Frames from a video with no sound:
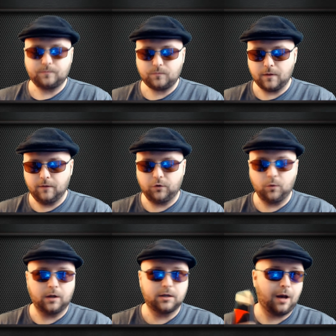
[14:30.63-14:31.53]
If you
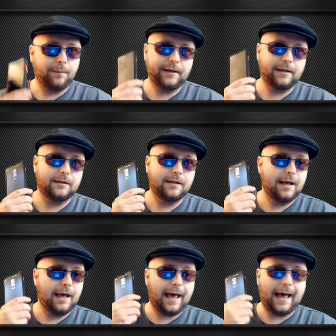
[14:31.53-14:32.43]
want top end,
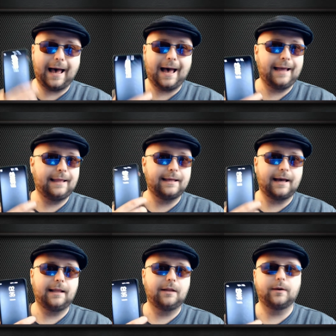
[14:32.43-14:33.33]

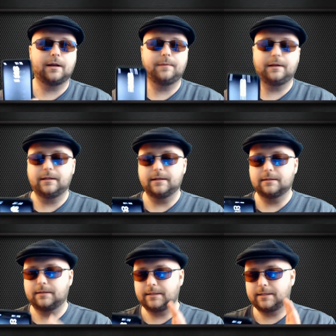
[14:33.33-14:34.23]
highly recommend this.
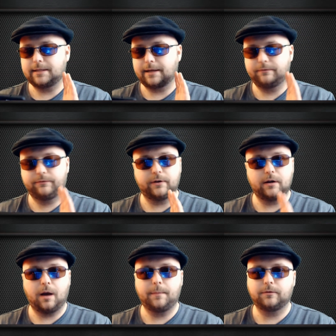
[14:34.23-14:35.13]
This is a
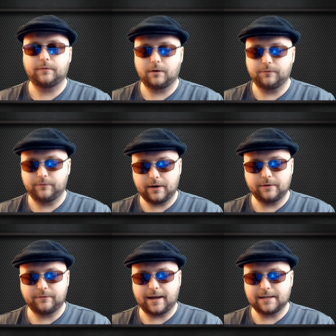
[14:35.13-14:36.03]
phenomenal phone.
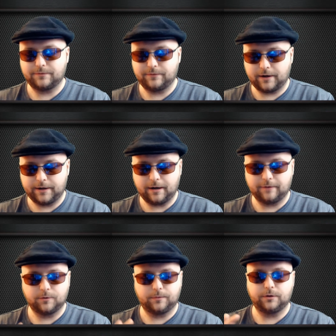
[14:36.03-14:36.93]
Very fast, very
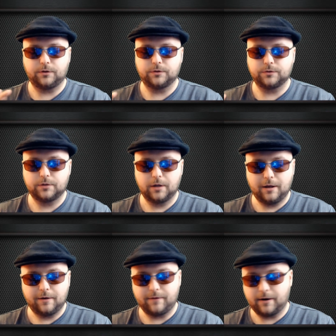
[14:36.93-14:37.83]
comfortable to use,
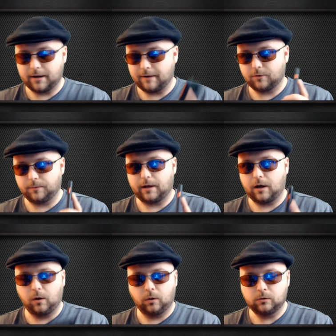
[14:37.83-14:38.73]
very comfortable to
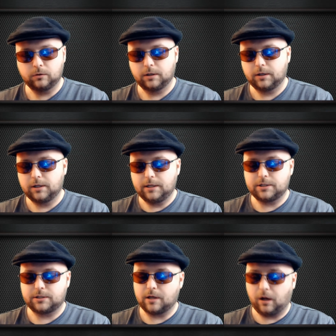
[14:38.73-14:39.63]
hold.
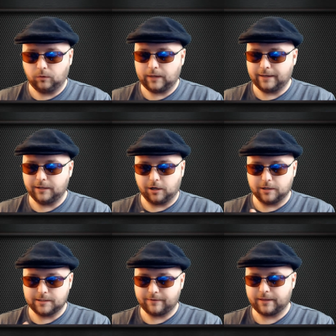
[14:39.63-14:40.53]
Just the whole 9
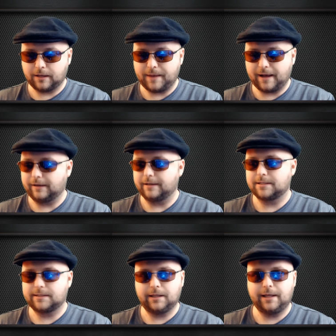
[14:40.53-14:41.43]
yards. Everything about it is
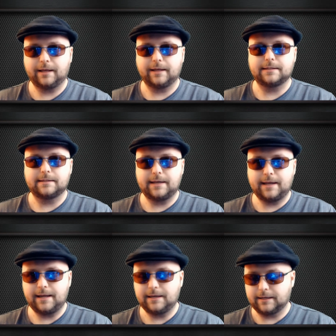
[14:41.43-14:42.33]
slick. It's
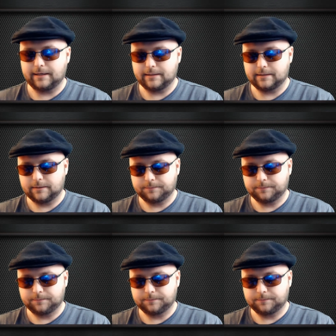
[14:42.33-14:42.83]
neat. It is